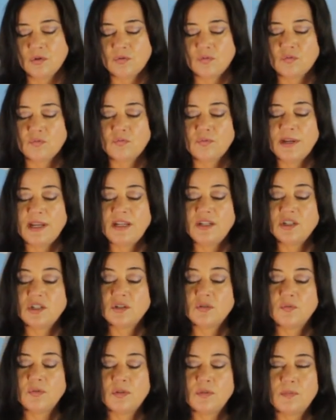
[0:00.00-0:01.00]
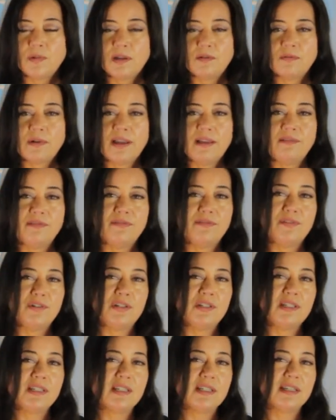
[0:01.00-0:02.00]
reach with my right
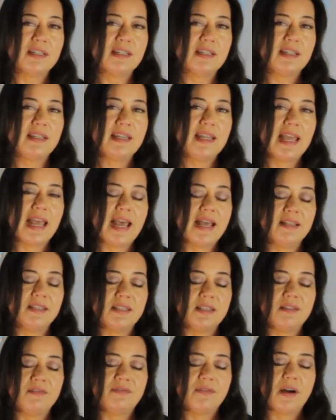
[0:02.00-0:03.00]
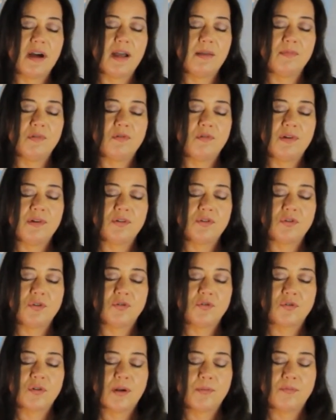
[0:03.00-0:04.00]
foot as if I'm going to
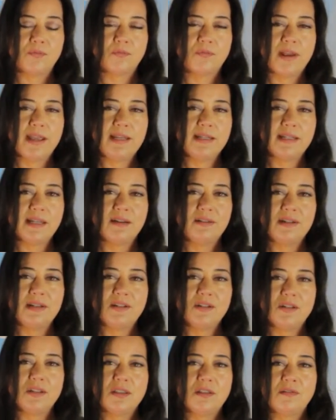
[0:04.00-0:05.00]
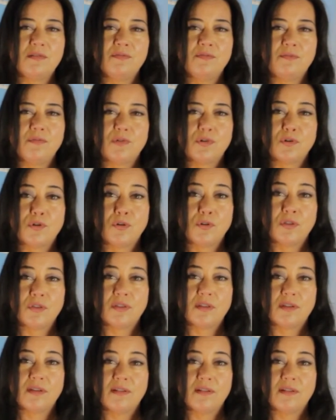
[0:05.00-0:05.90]
drop right down into the earth